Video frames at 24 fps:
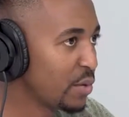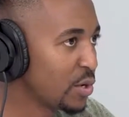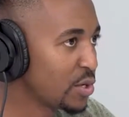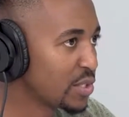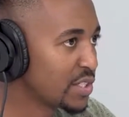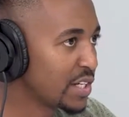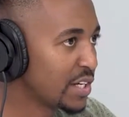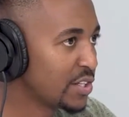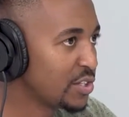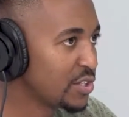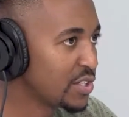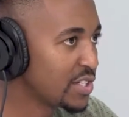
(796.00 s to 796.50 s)

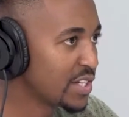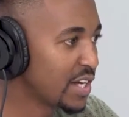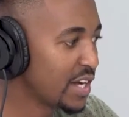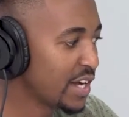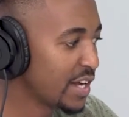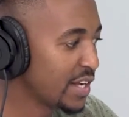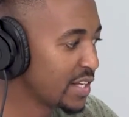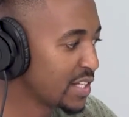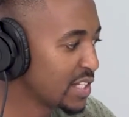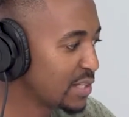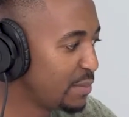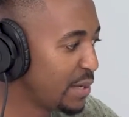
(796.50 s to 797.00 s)
most. And you're
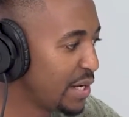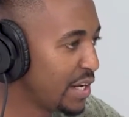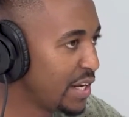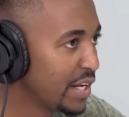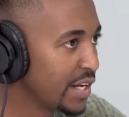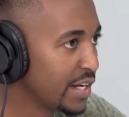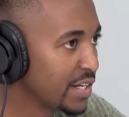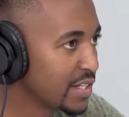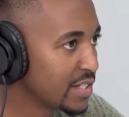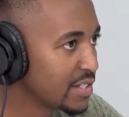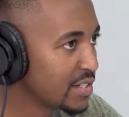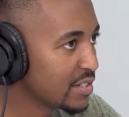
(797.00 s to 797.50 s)
saying
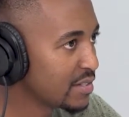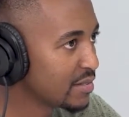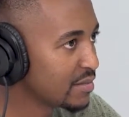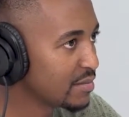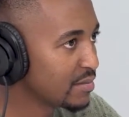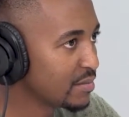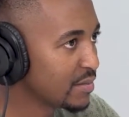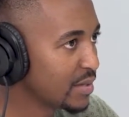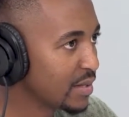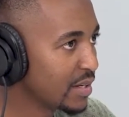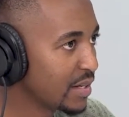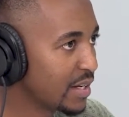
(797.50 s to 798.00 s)
speeding is
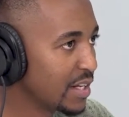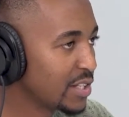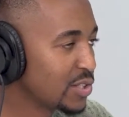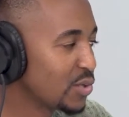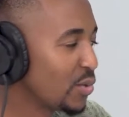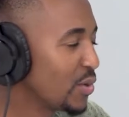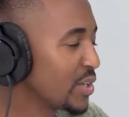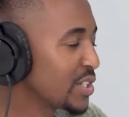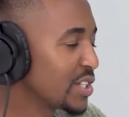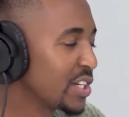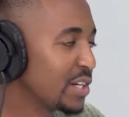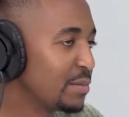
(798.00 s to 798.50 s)

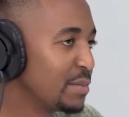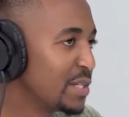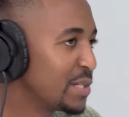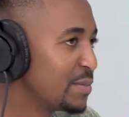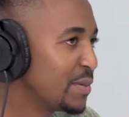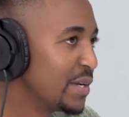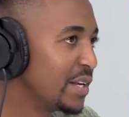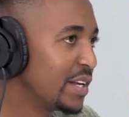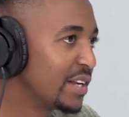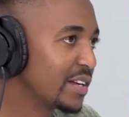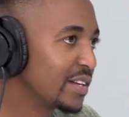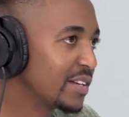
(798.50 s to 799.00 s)
always going to be
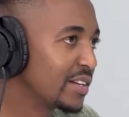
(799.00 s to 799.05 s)
speeding.